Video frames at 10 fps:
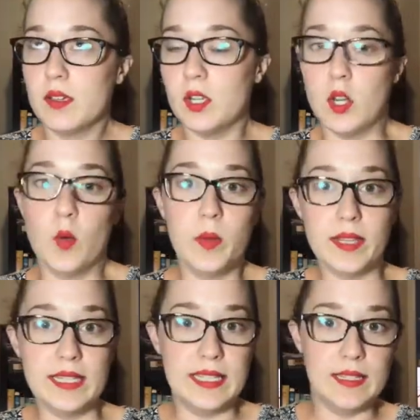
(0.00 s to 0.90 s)
you know,
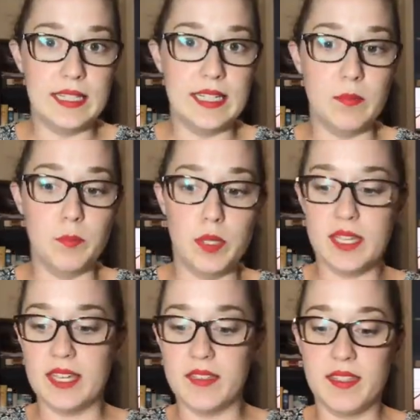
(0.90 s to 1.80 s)
willy-nilly
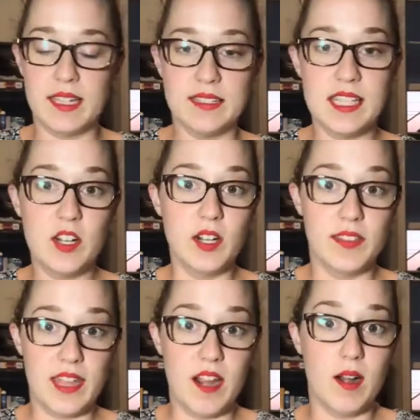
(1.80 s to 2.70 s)
booking things here
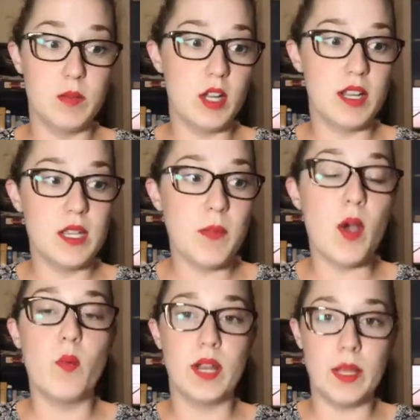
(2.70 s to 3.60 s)
and there. I'm talking
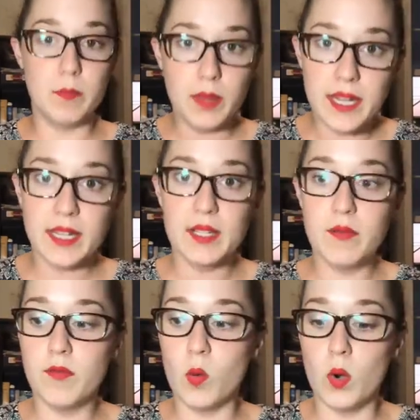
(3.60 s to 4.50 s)
about when I'm planning
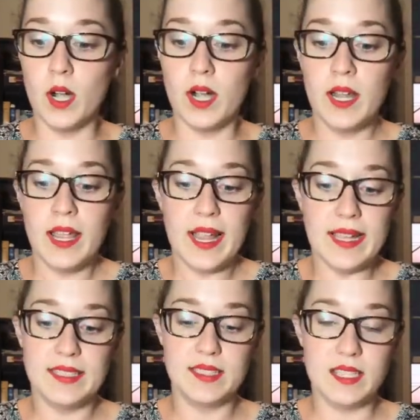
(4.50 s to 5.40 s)
for
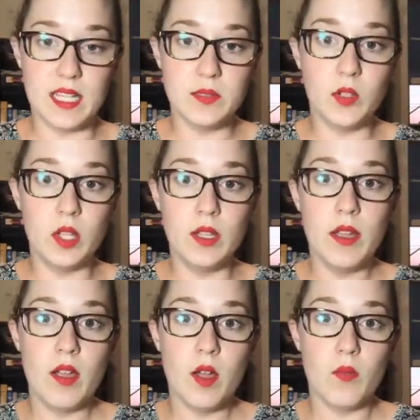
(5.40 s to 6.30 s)
a successful
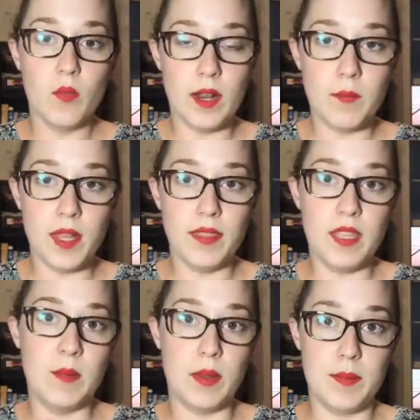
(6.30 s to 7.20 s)
run month
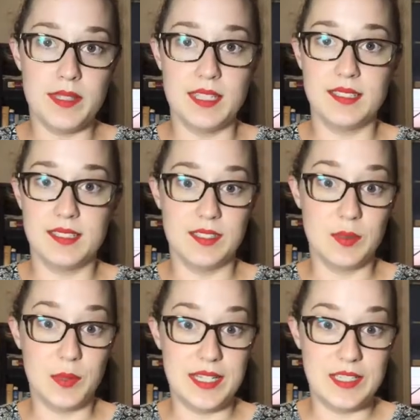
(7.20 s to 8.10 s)
in my business. This
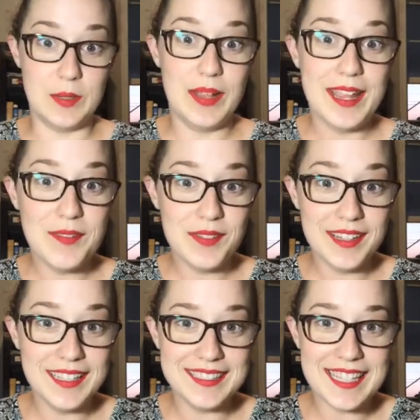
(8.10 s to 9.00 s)
is what I do. Hey
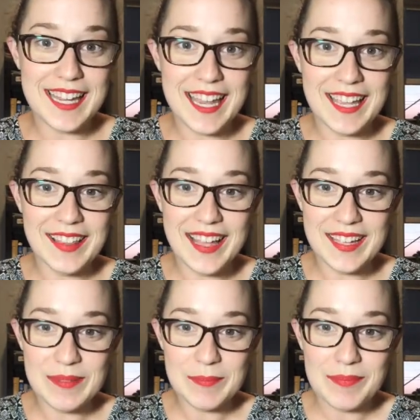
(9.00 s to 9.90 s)
Phyllis, hey Kayla.
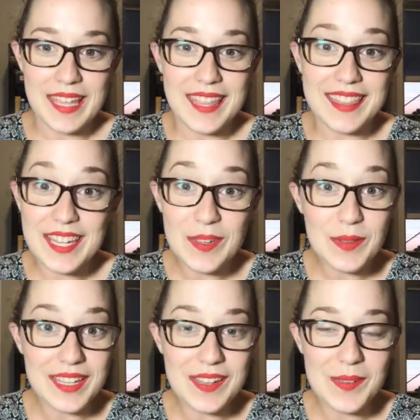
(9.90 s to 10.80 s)
Thank you.
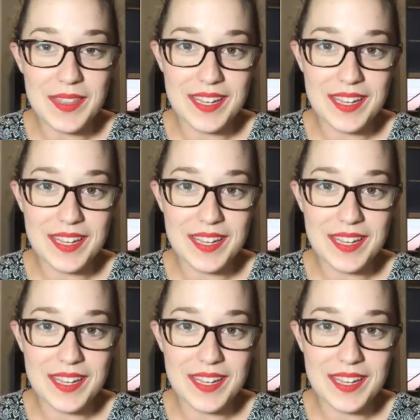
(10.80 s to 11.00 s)
Thanks